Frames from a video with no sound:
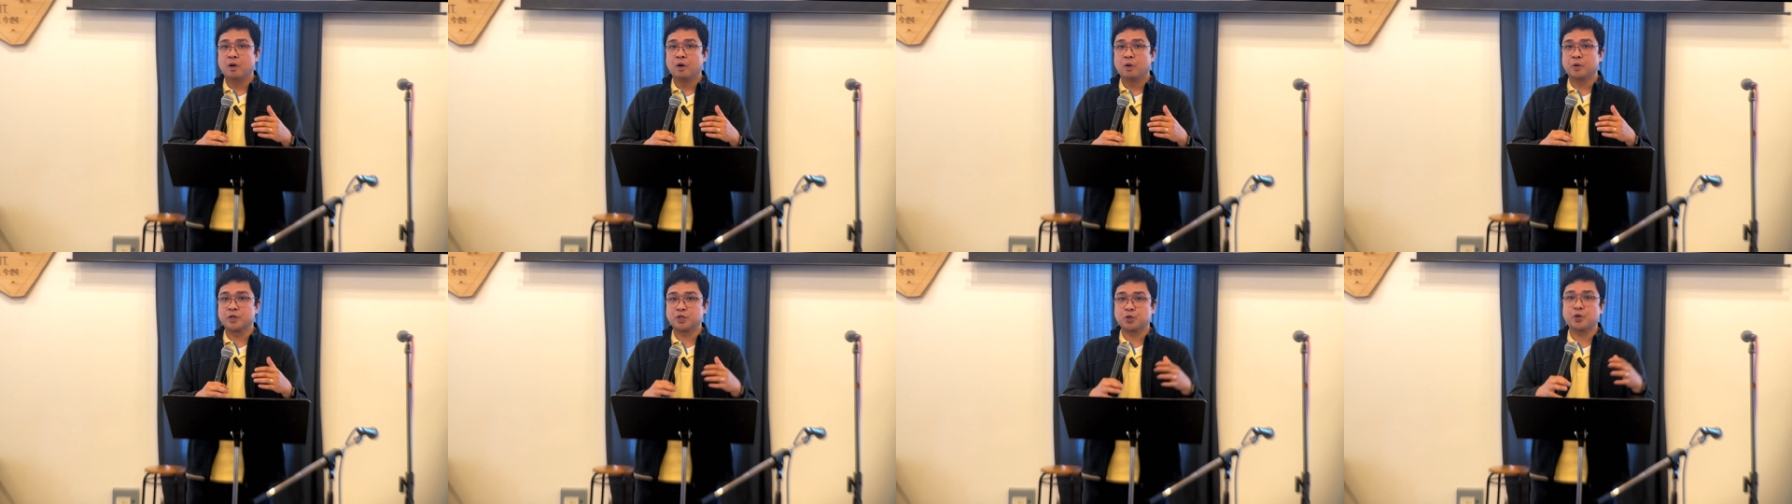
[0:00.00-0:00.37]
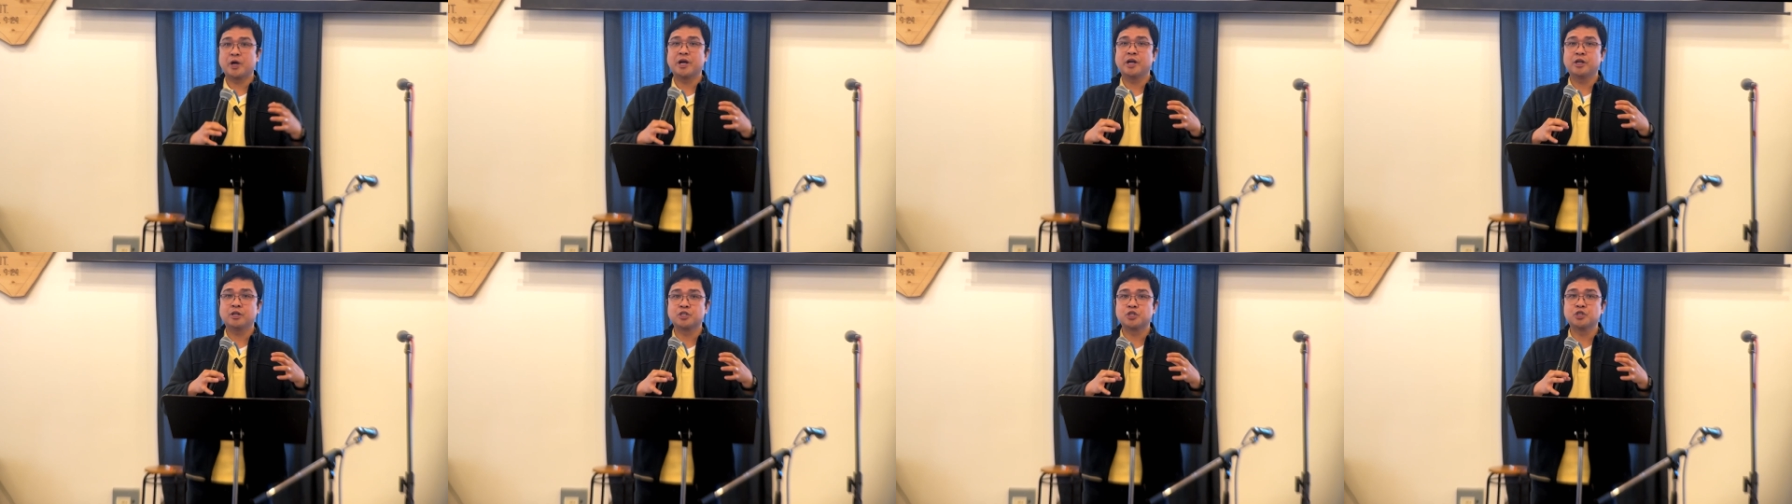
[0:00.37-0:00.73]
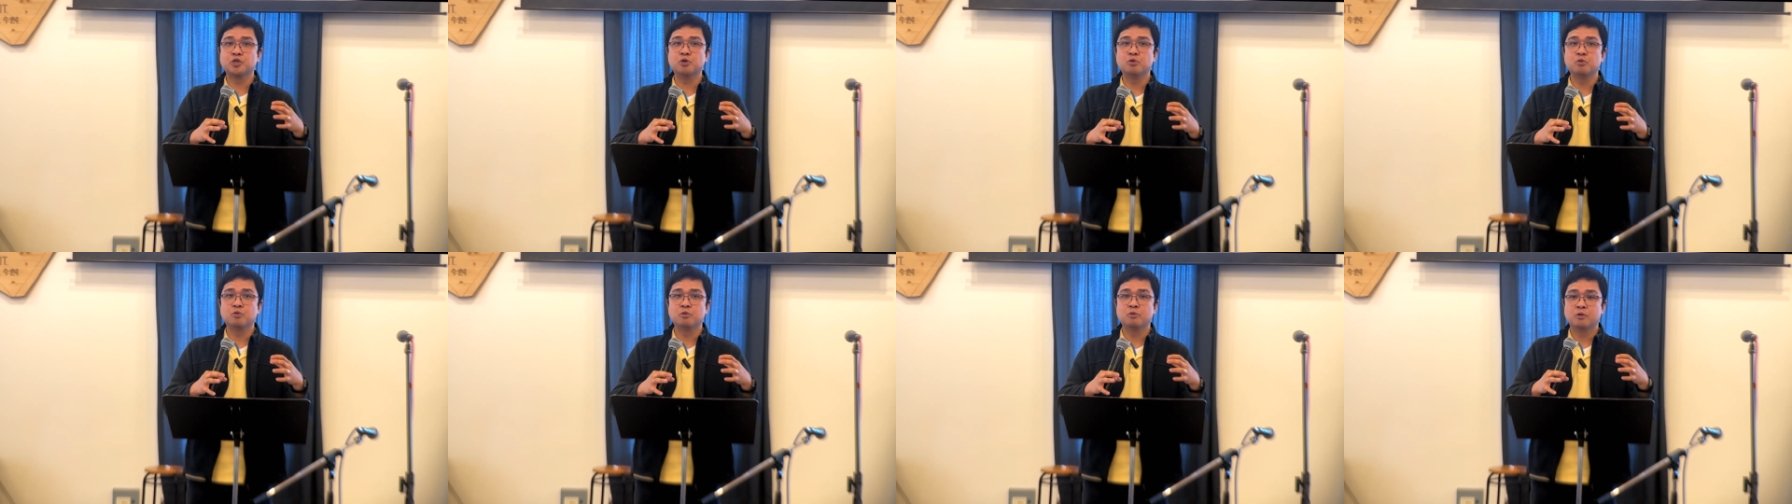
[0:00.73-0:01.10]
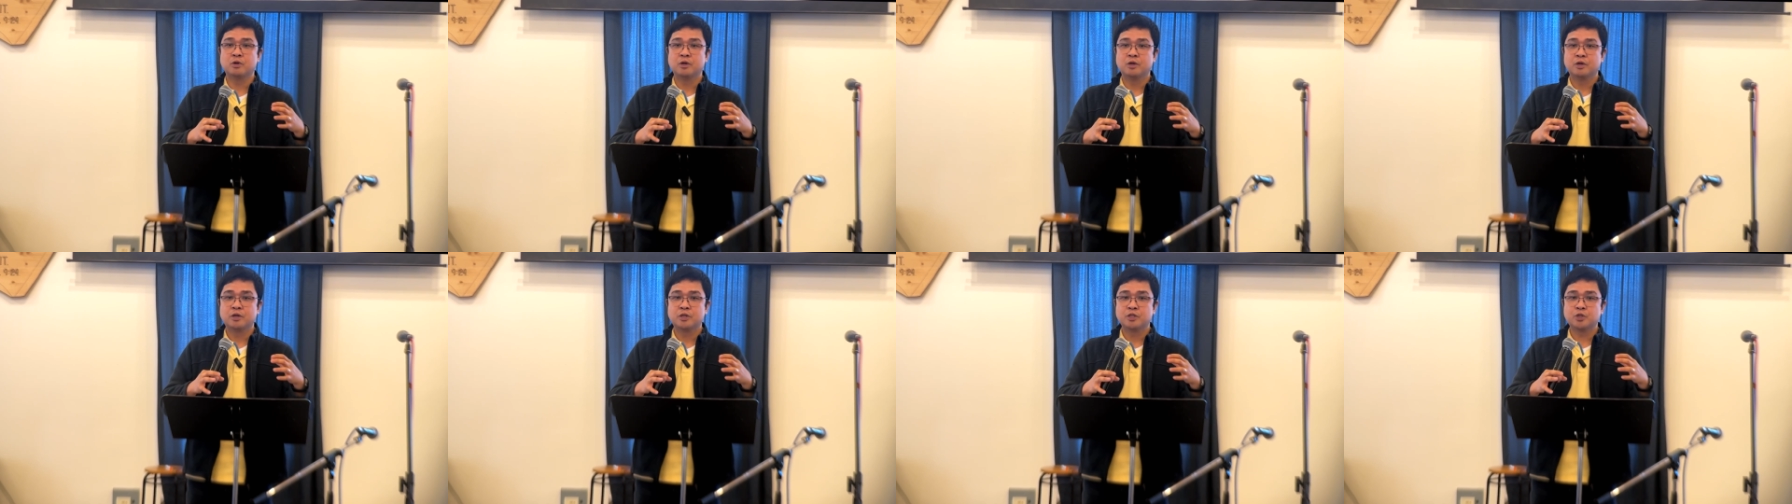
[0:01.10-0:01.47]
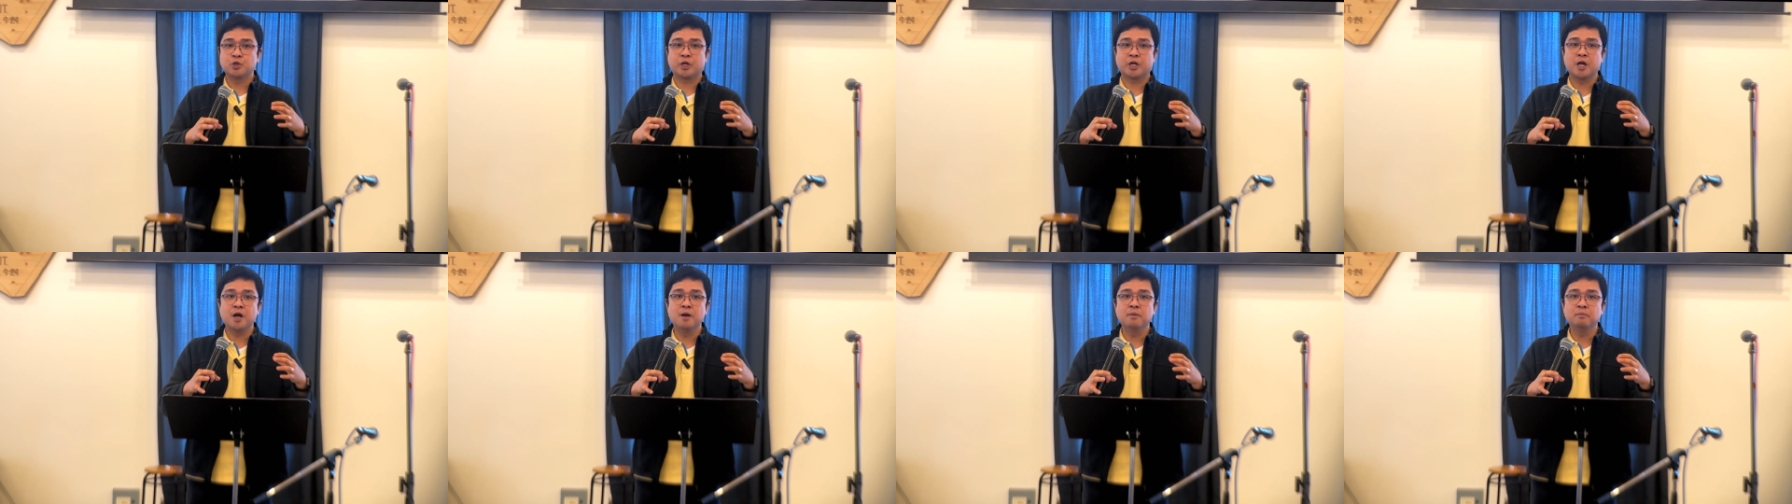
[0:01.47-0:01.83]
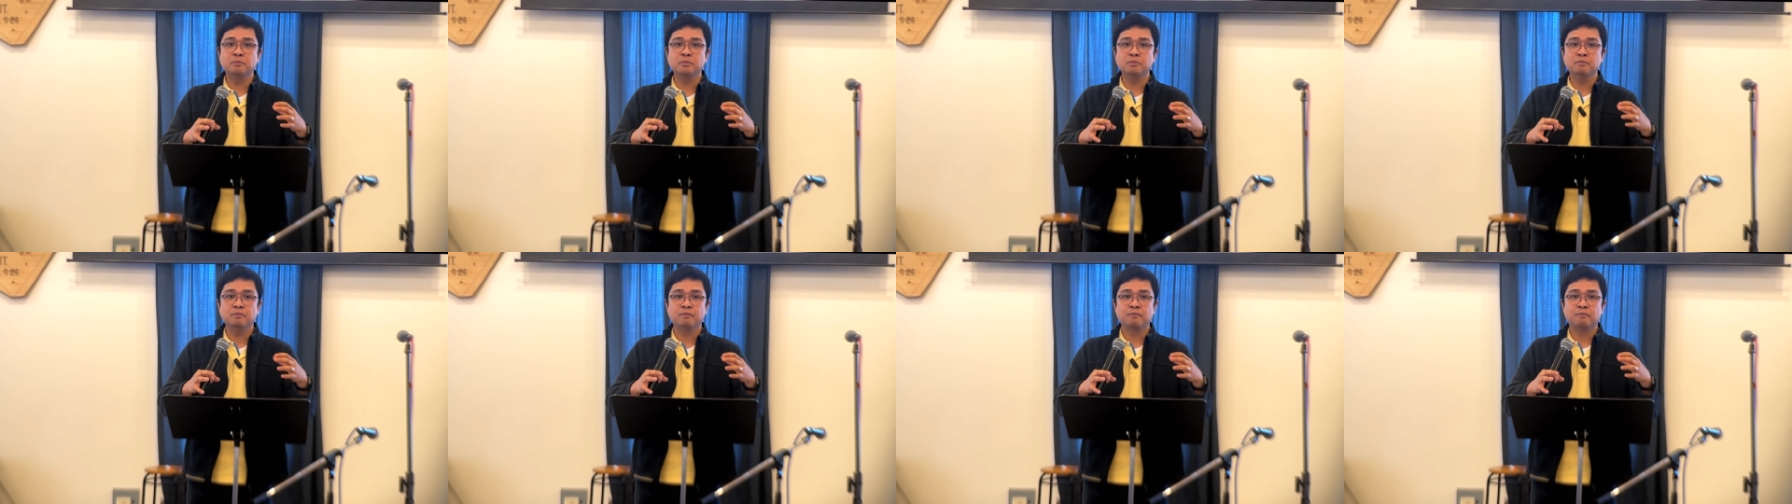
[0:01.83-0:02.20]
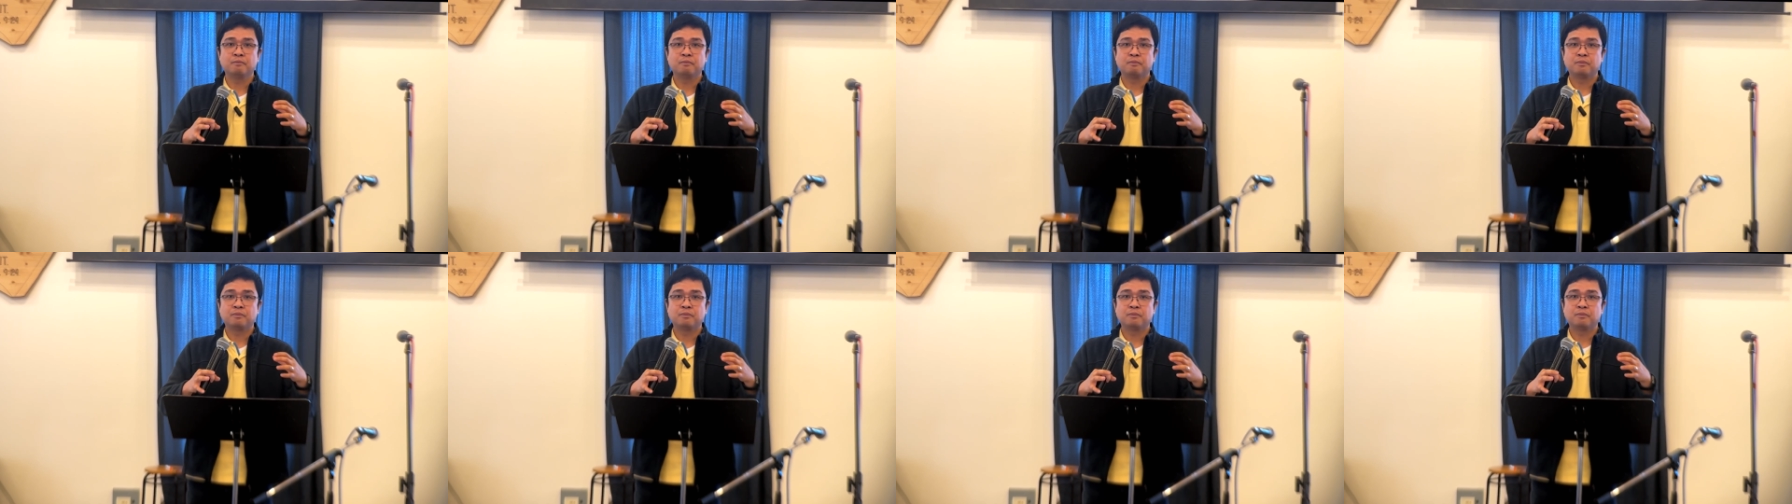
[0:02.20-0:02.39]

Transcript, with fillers: were trying to, to come